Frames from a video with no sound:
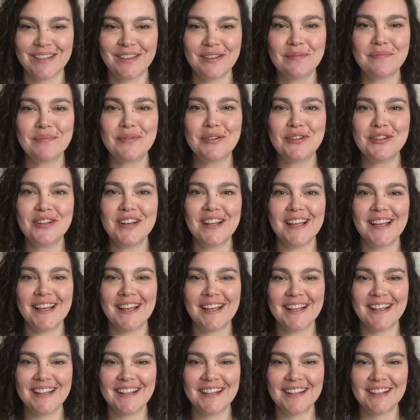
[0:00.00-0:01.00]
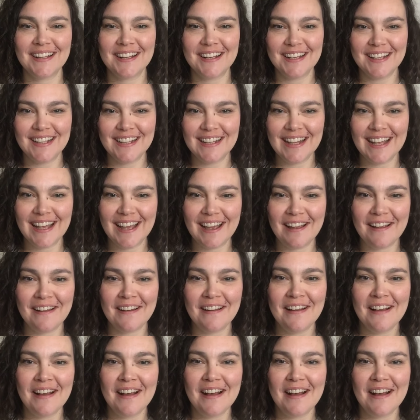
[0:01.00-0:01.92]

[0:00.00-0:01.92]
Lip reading: Good morning. Hi there.